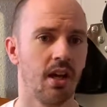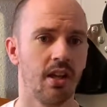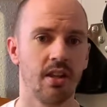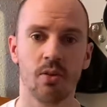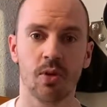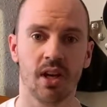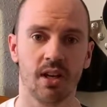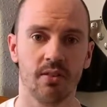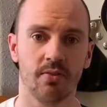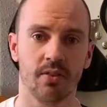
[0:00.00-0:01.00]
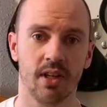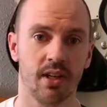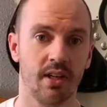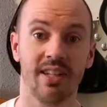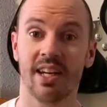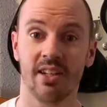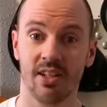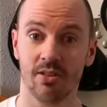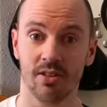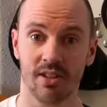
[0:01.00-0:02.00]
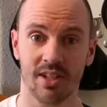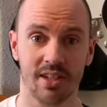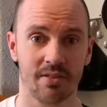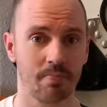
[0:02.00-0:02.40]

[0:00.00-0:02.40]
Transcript: that we have down here at the nut.